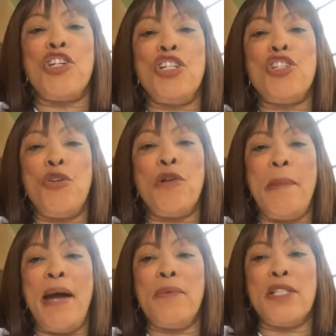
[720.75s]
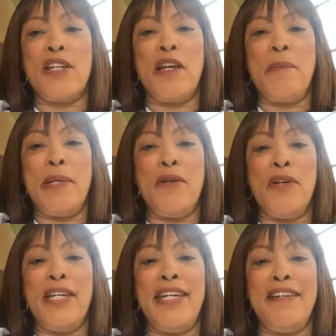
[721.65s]
have told him I was going to be
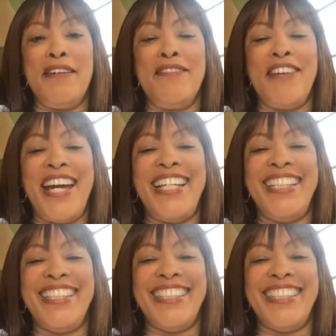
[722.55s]
on here, right?